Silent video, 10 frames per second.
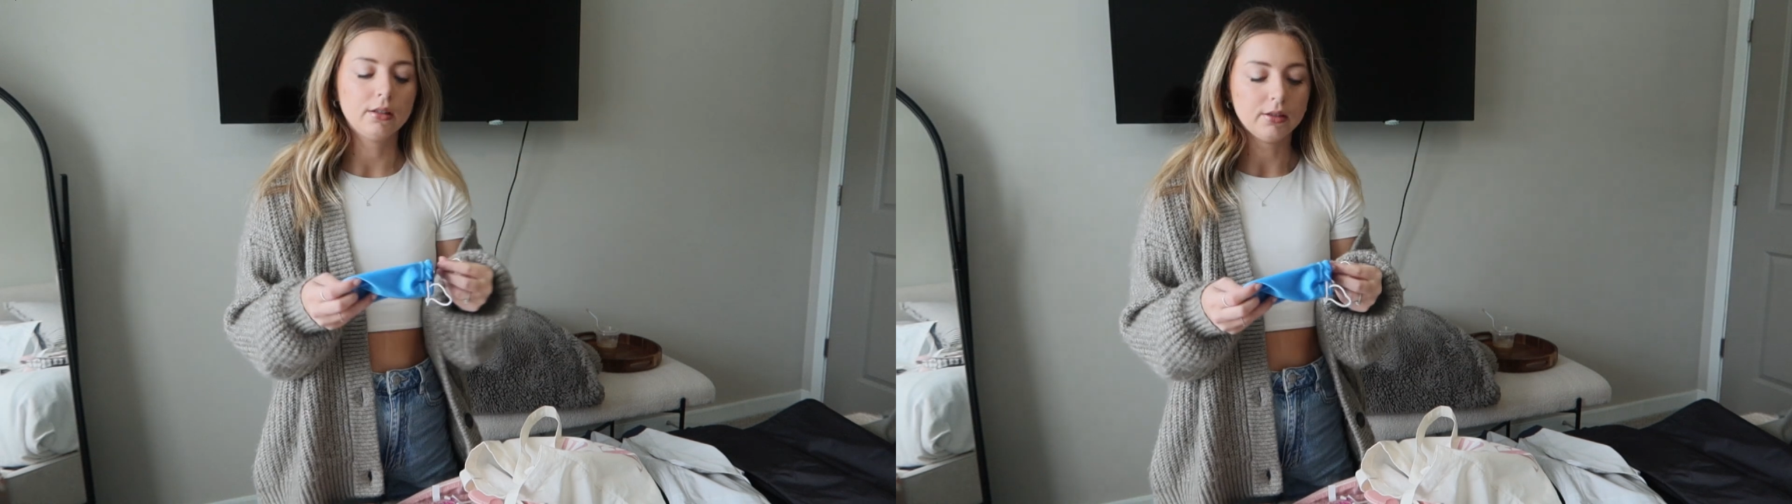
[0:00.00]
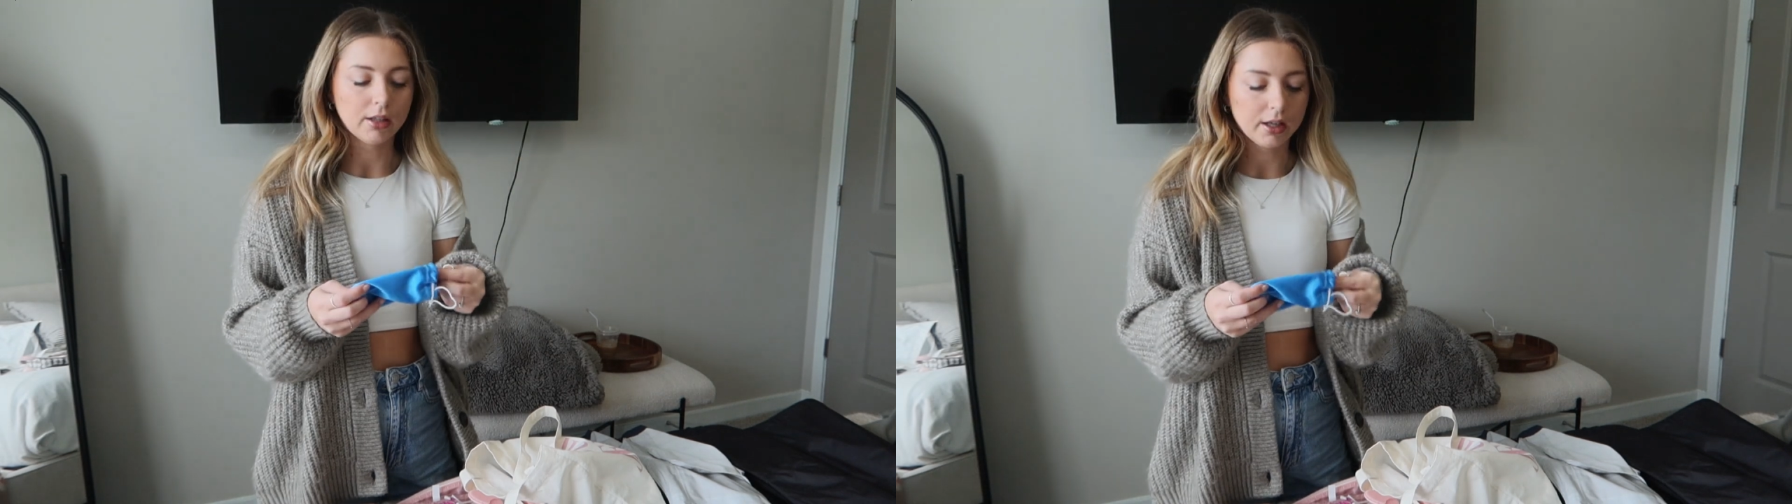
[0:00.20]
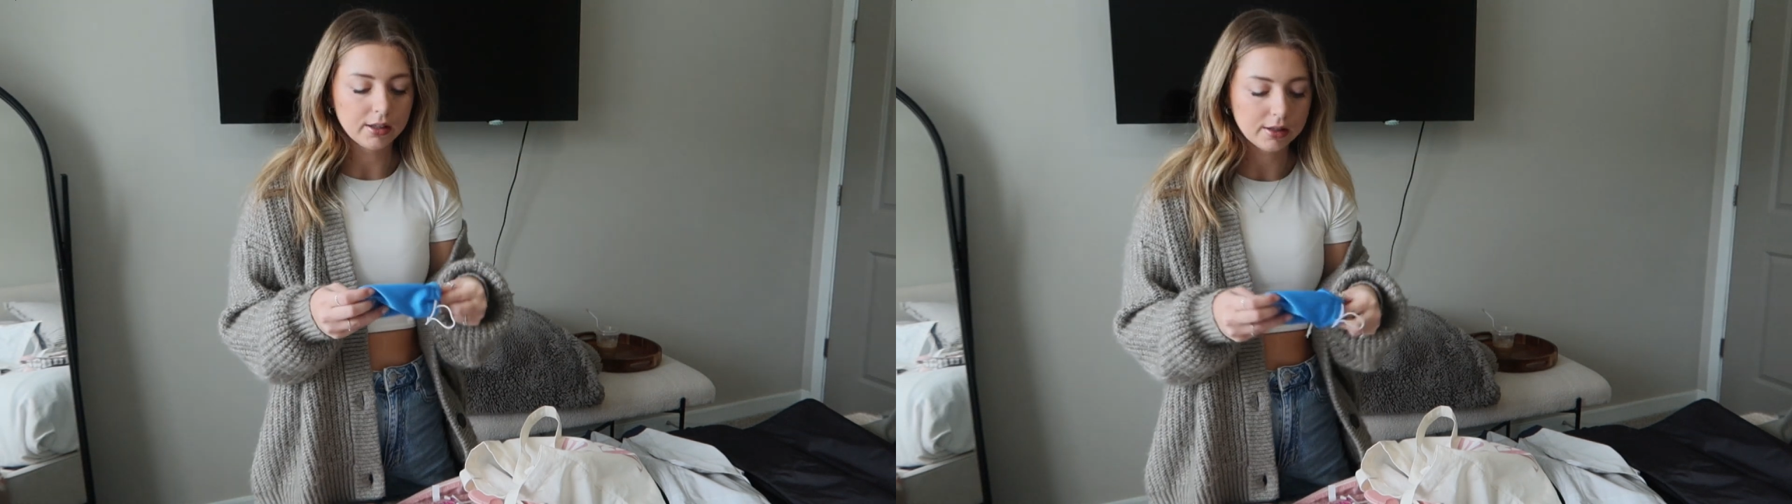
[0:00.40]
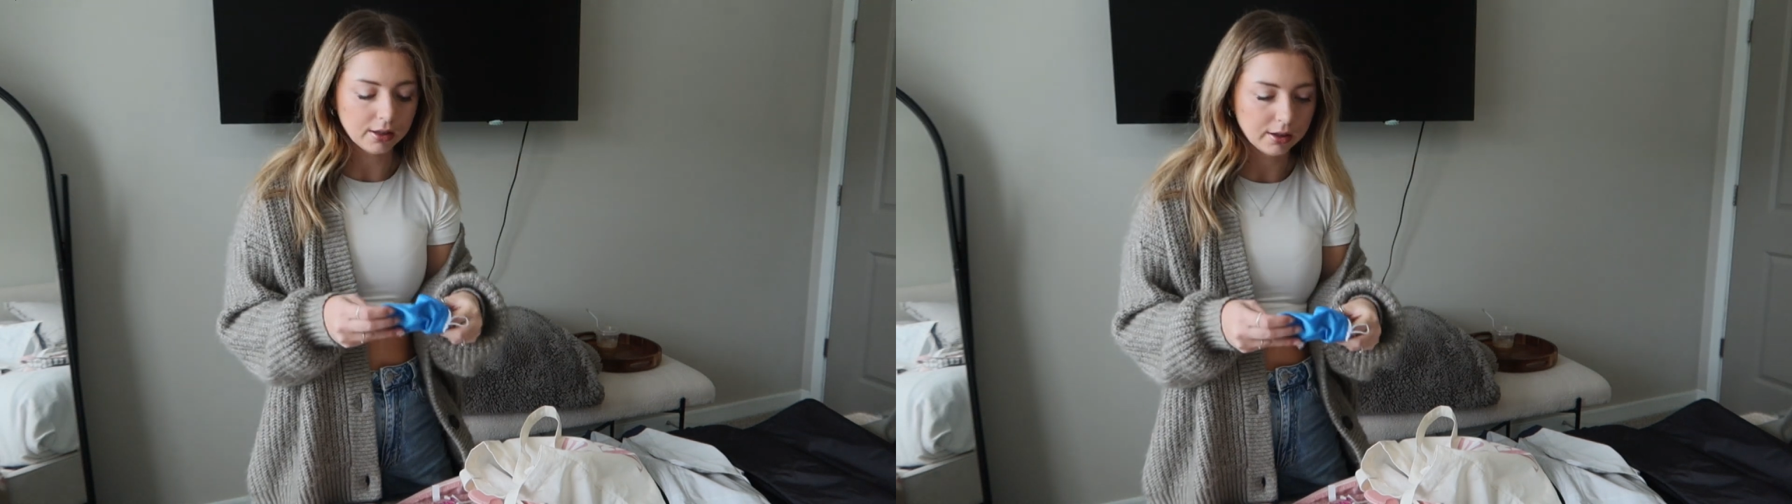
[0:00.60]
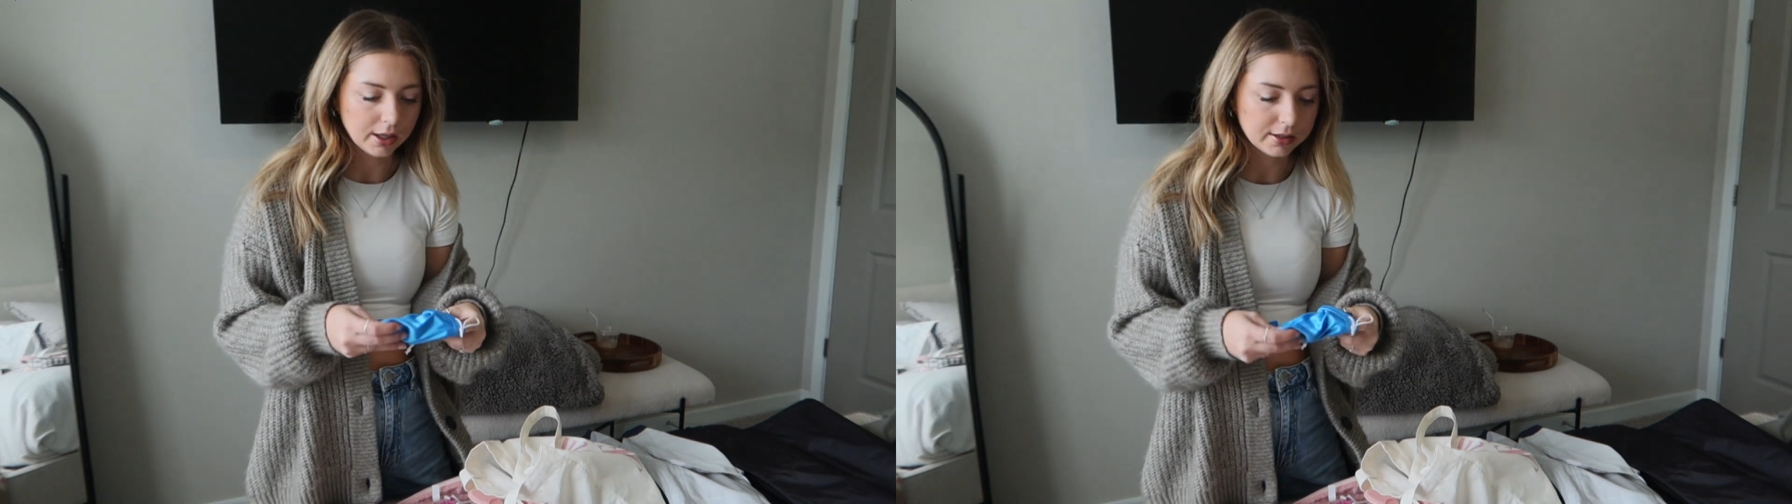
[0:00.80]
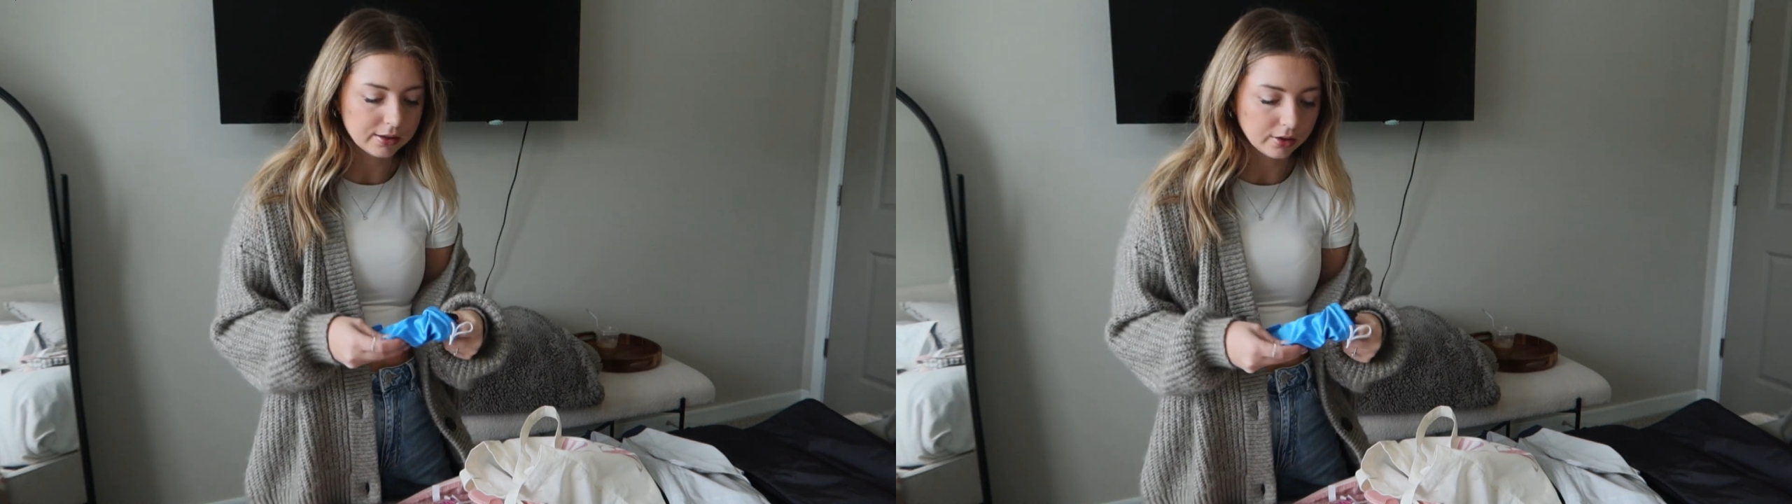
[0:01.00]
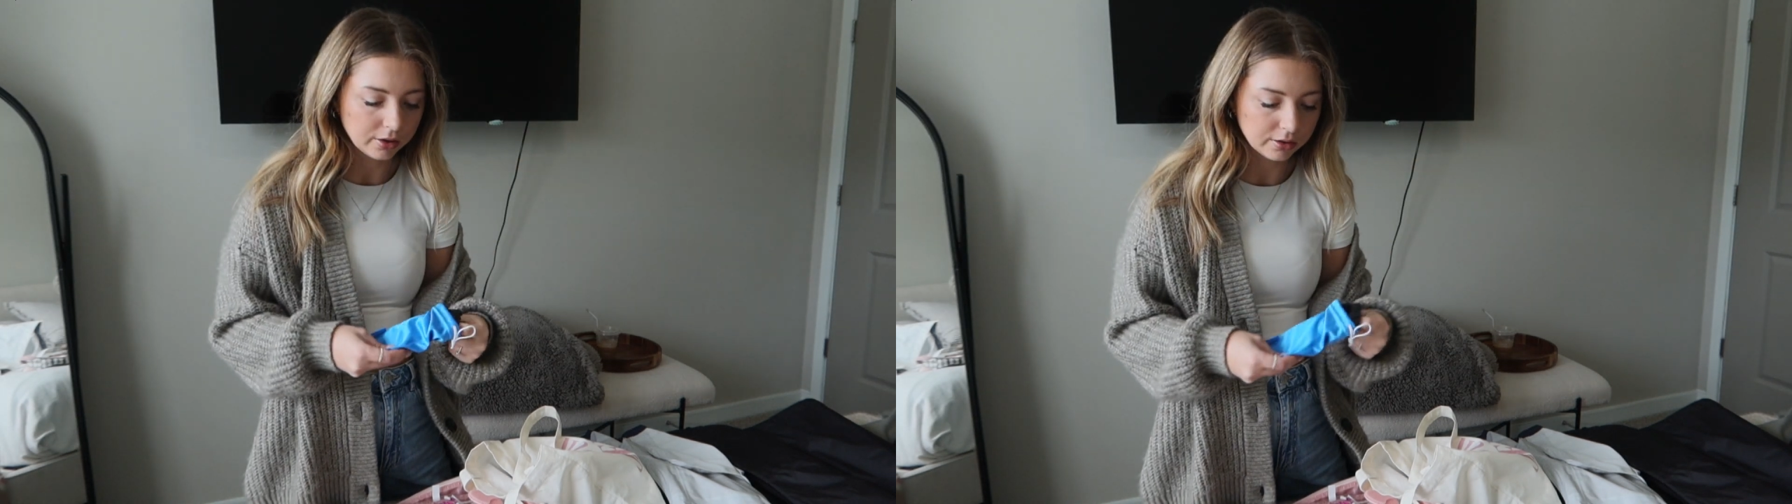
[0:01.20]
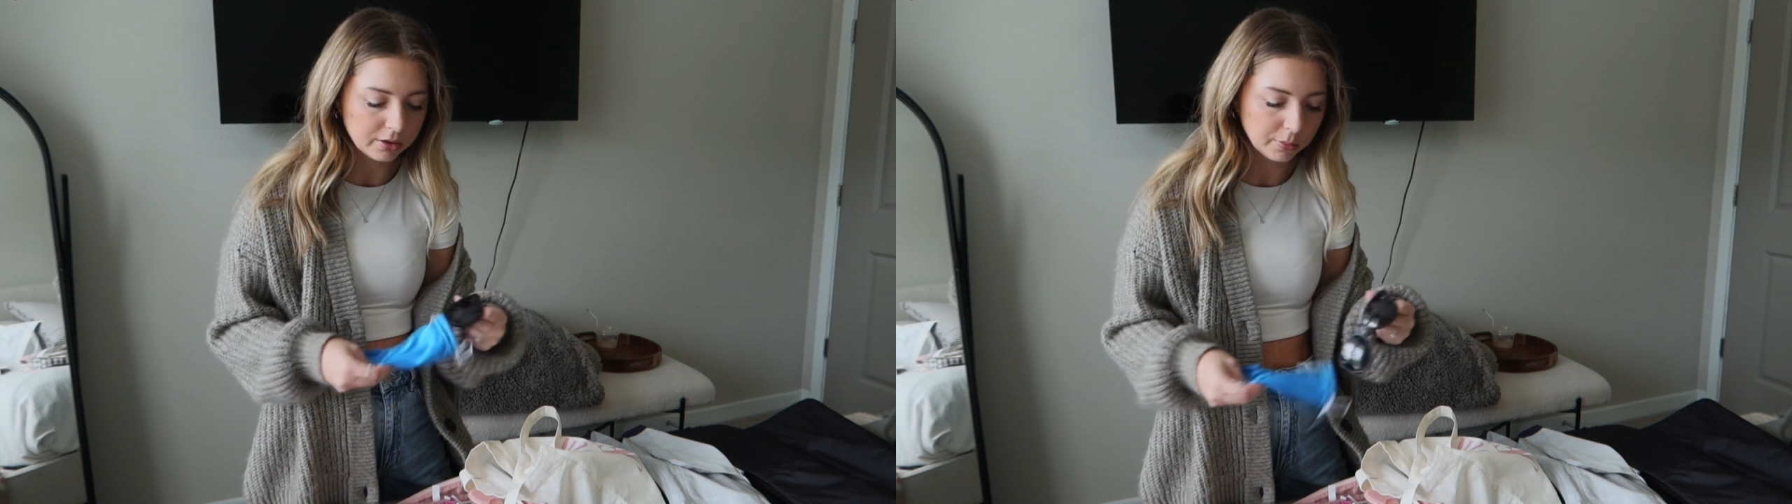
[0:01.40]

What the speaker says: nice sunglasses on,